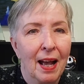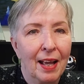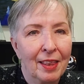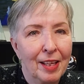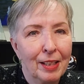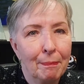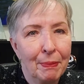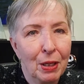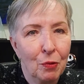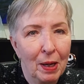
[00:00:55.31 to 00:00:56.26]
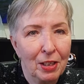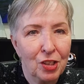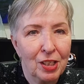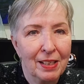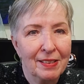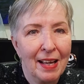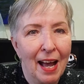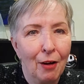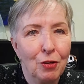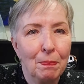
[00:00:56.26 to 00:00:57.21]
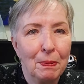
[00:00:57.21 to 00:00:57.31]
I think the big question is
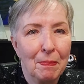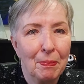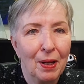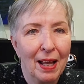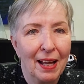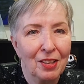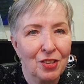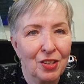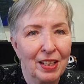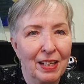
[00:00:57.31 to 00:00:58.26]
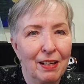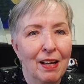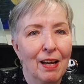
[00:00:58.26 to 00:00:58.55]
how do people actually